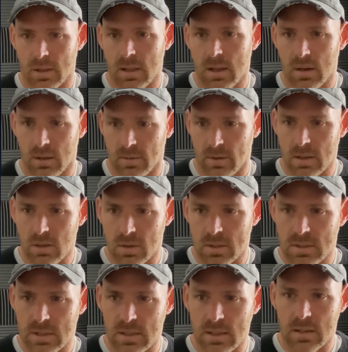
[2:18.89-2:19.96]
here and you can
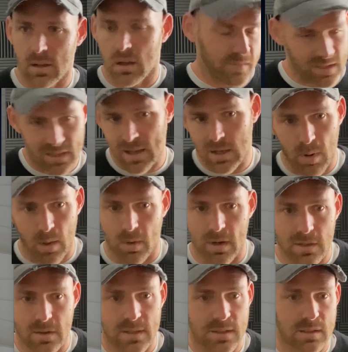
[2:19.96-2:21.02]
see this again. You probably
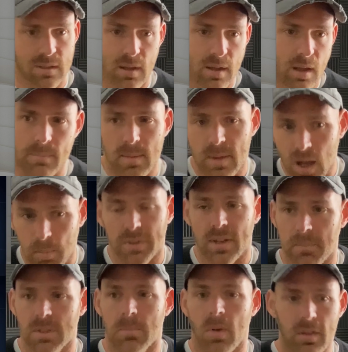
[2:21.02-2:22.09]
want to do this maybe a couple
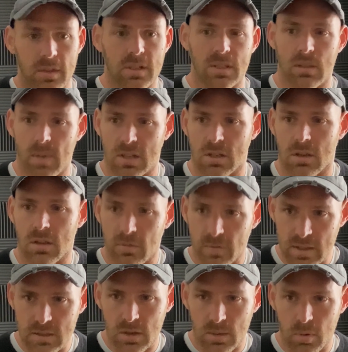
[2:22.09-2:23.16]
times a month just to make sure their
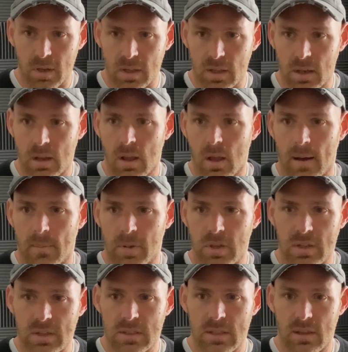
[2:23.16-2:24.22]
feed's looking pretty good. But
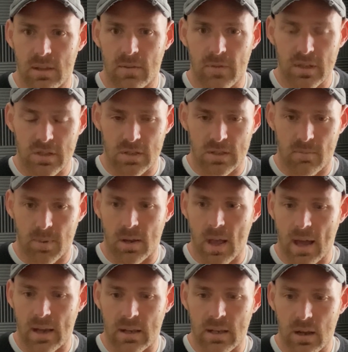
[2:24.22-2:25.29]
you can see the features have been
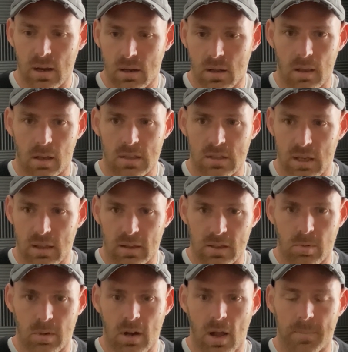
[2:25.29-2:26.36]
added here. You can see anything
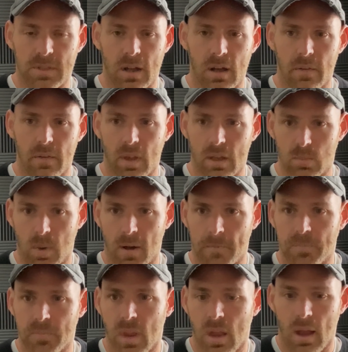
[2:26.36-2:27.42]
that's been an upsell as well.
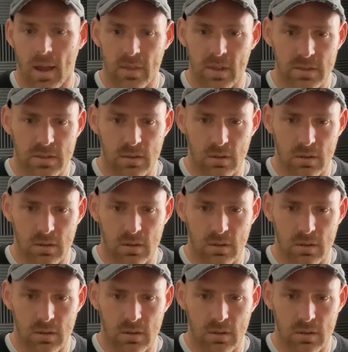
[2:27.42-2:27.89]
And this